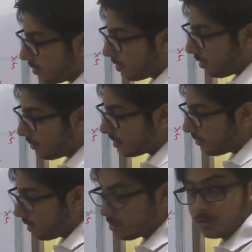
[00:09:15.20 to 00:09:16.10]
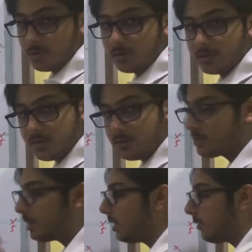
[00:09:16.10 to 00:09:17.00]
become symmetrical, just use
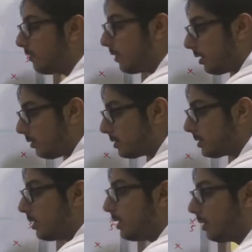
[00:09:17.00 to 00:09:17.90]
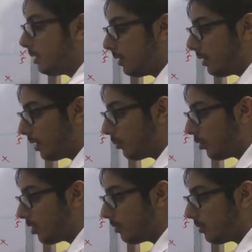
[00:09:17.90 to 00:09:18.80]
the left values and
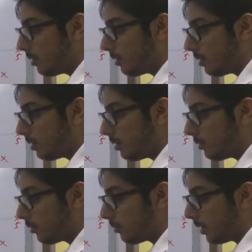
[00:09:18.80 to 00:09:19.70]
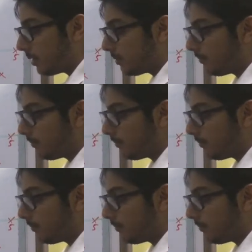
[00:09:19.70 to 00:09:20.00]
put them into the right.